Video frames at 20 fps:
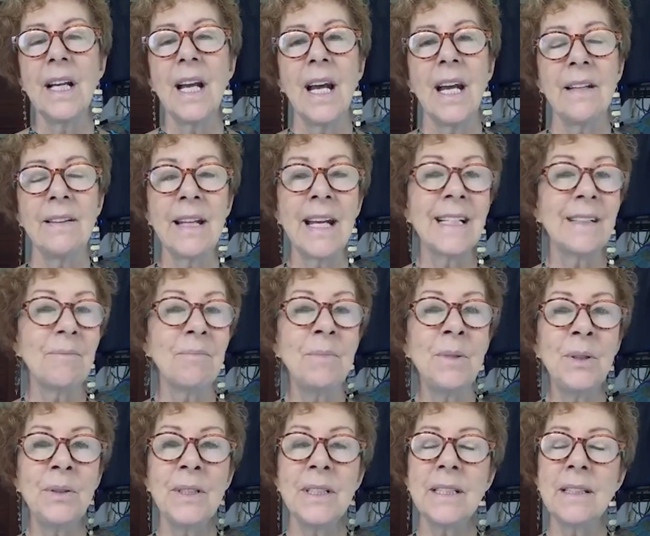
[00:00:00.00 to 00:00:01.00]
and that
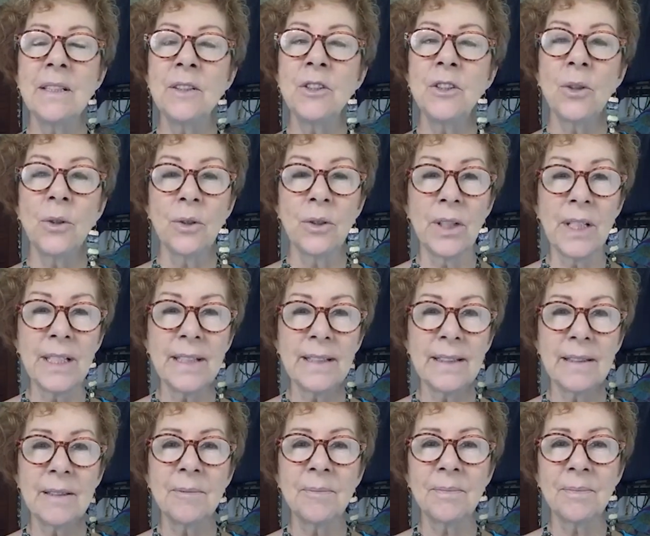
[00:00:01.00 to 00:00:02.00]
moon is in
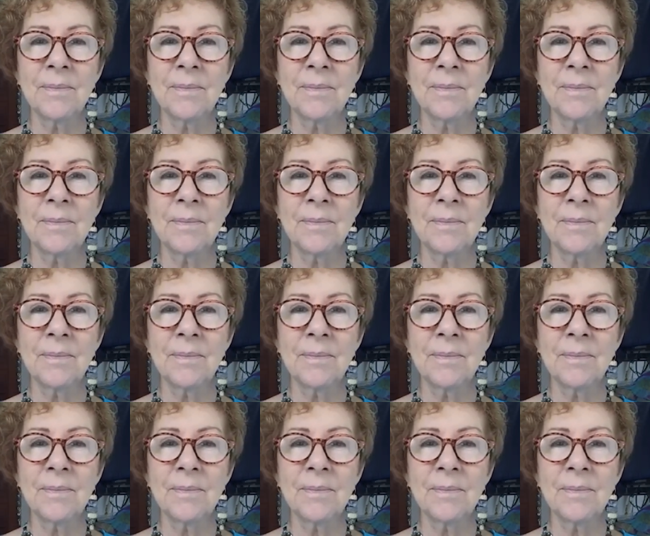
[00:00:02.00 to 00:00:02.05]
Taurus,